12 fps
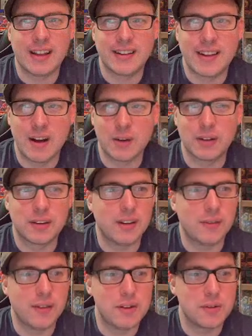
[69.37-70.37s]
can now get the
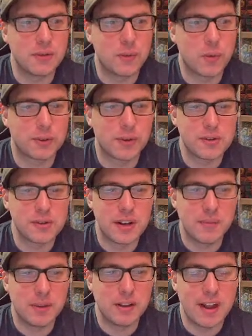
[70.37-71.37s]
featured four star
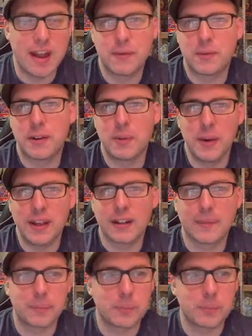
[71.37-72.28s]
champion every week.